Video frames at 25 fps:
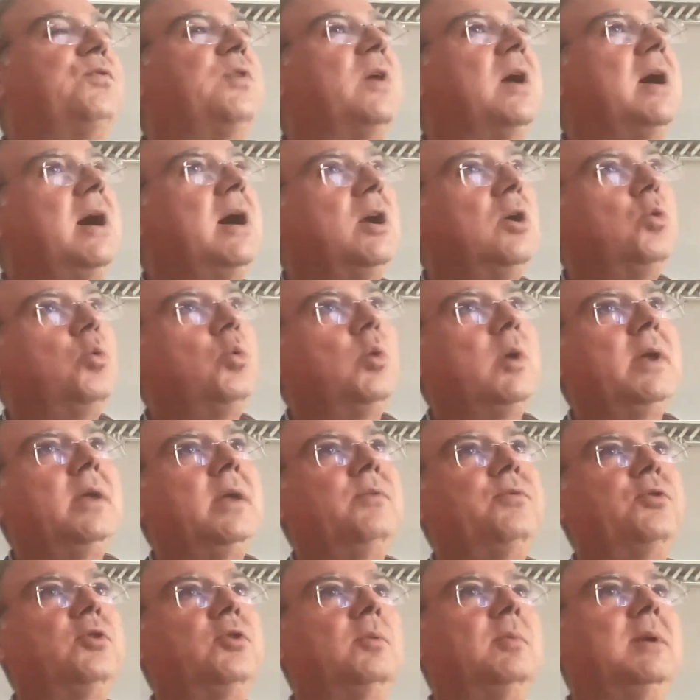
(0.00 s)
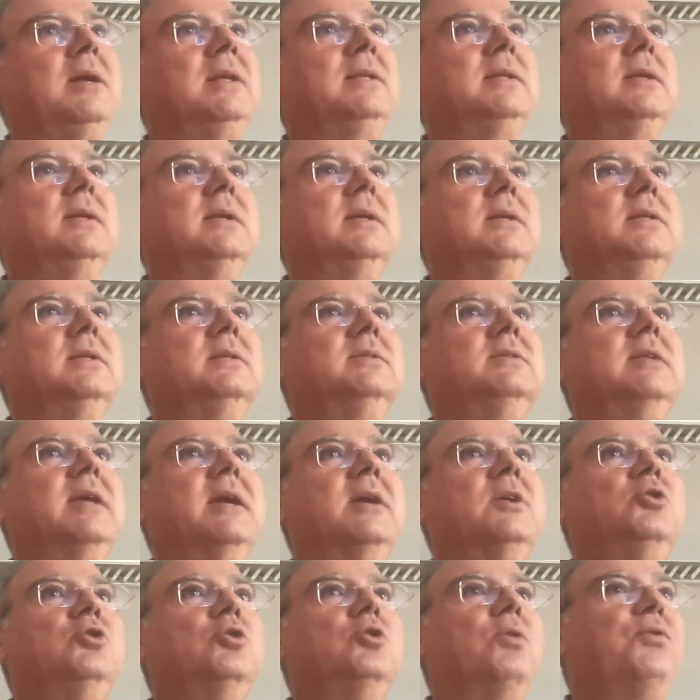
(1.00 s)
far away from a
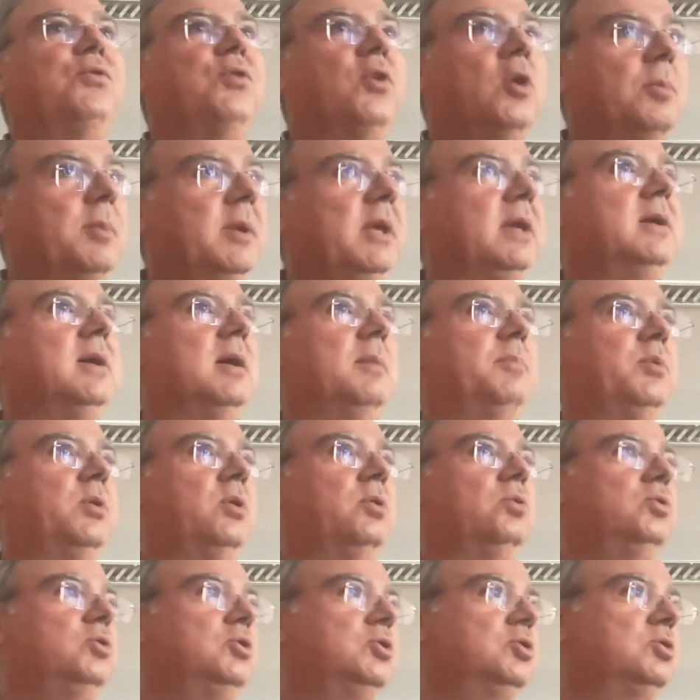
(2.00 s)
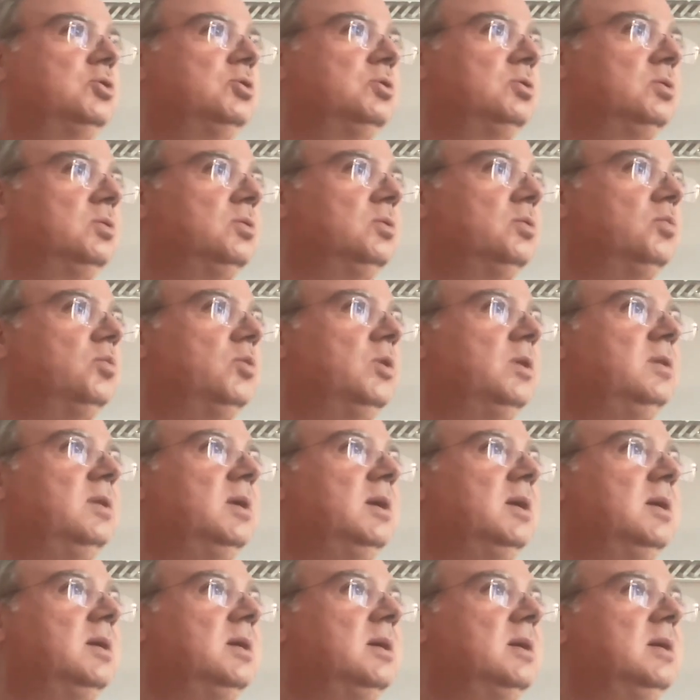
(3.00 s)
technophobic approach. We
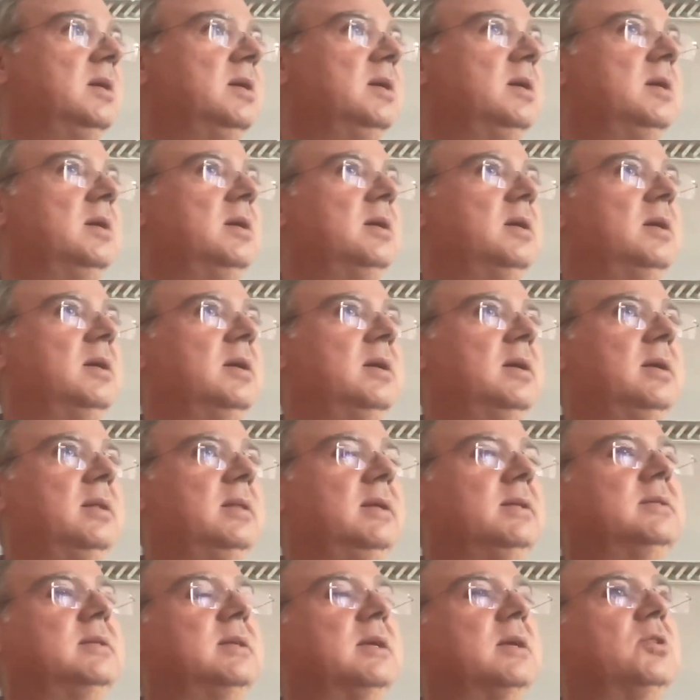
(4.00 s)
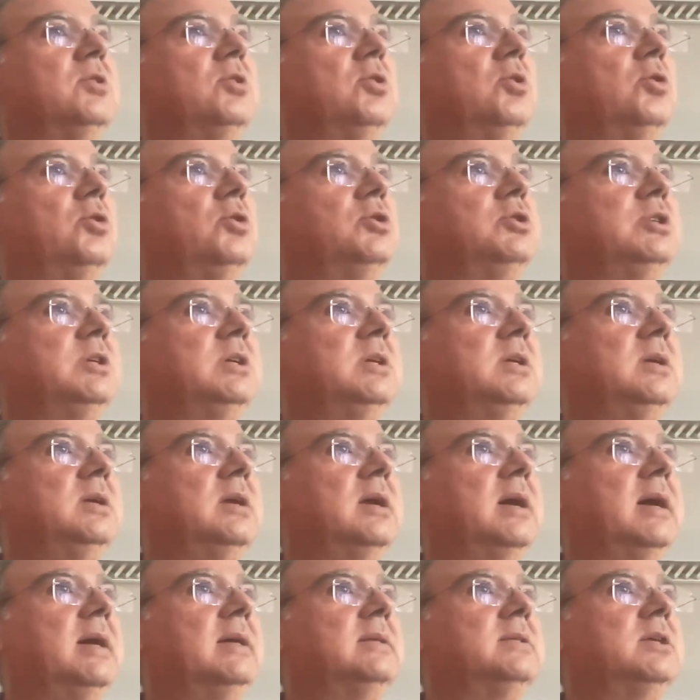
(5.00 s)
think this
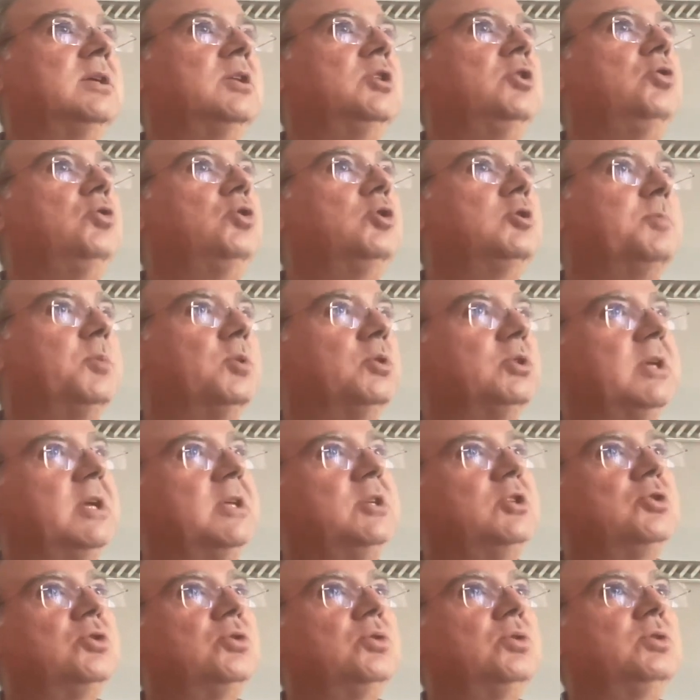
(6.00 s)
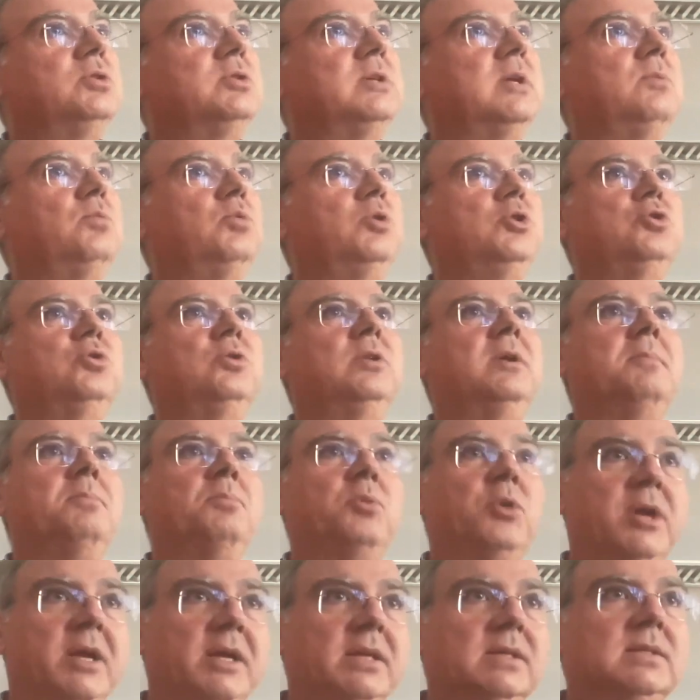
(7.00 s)
technology has huge potentials and we should
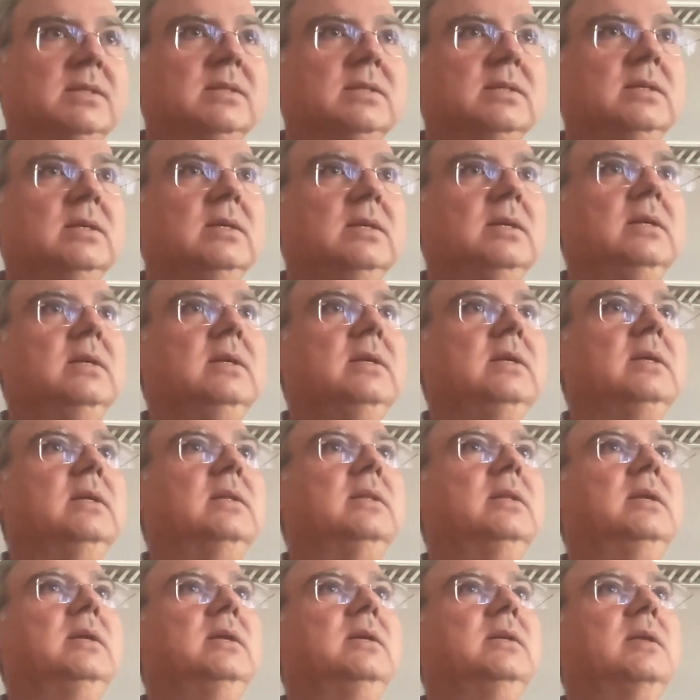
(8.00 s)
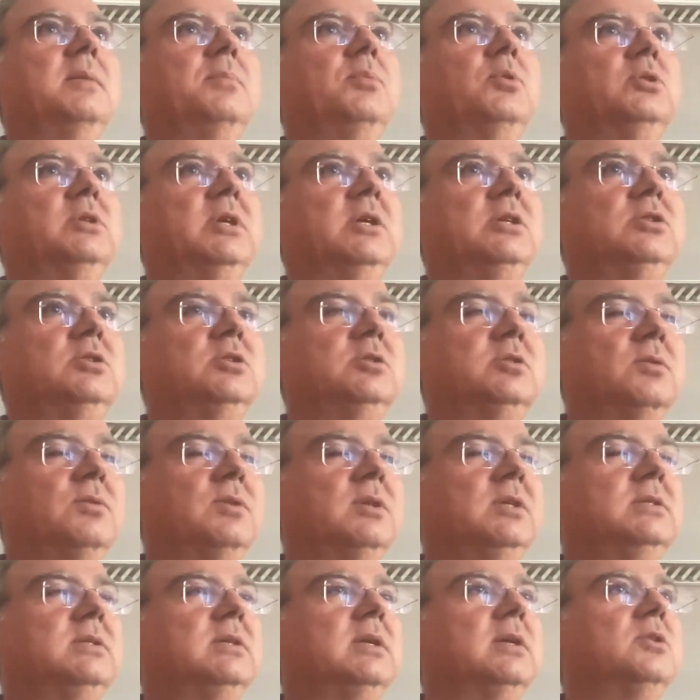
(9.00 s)
embrace the potentials
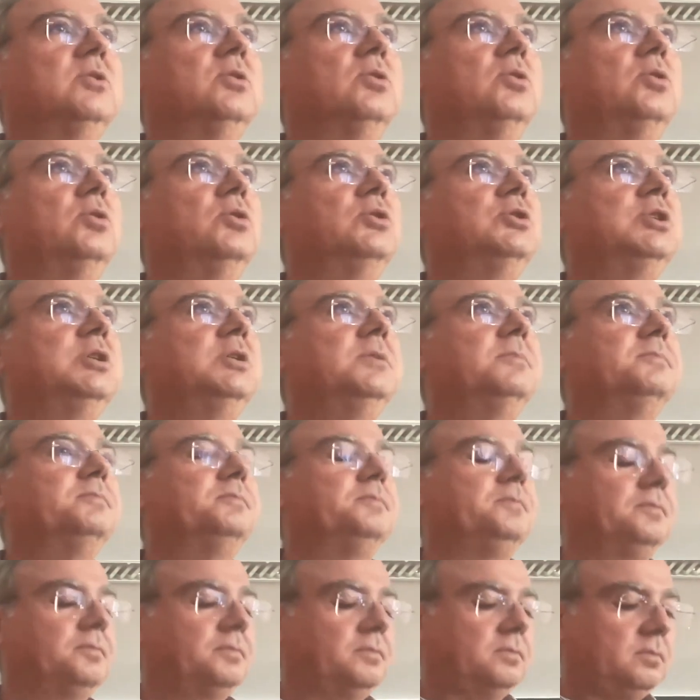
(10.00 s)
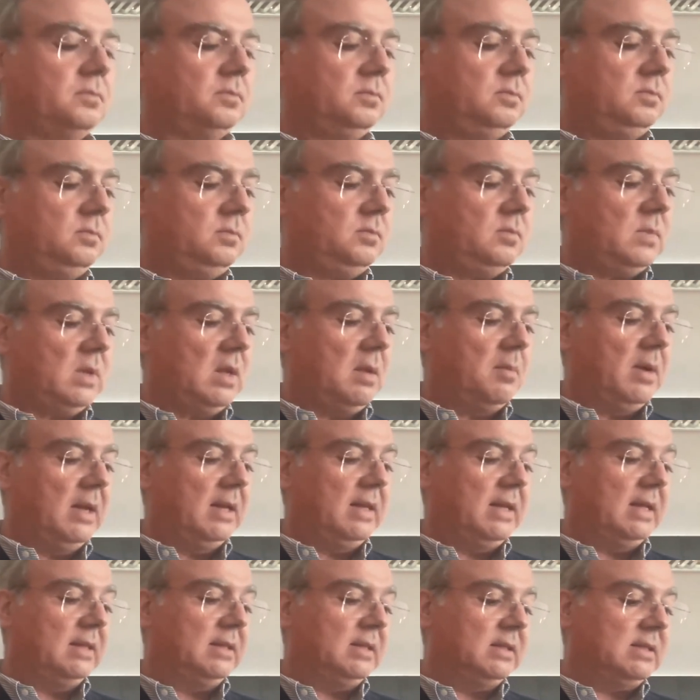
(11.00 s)
of this technology.
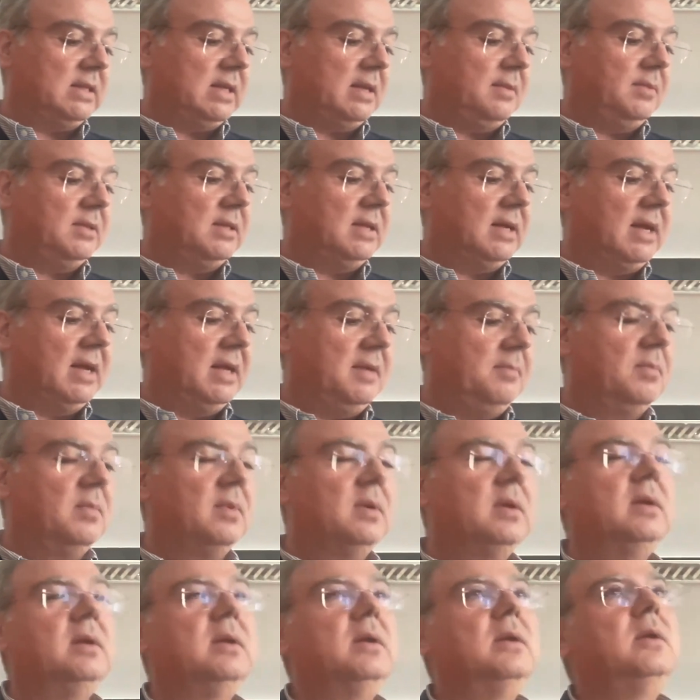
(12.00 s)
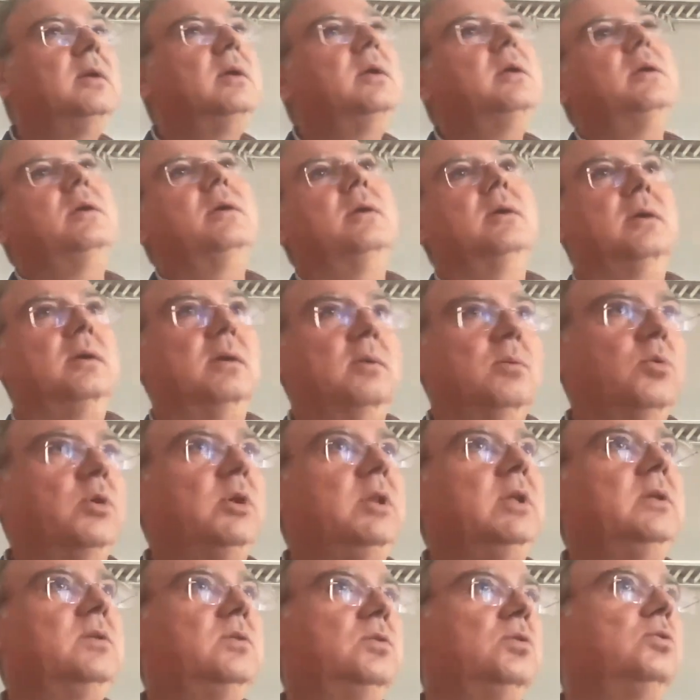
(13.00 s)
But at the same time,
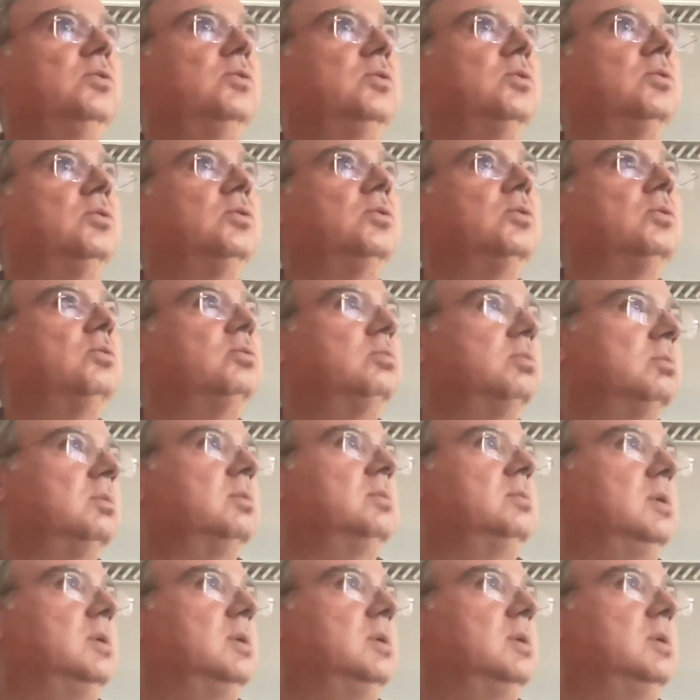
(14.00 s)
we need to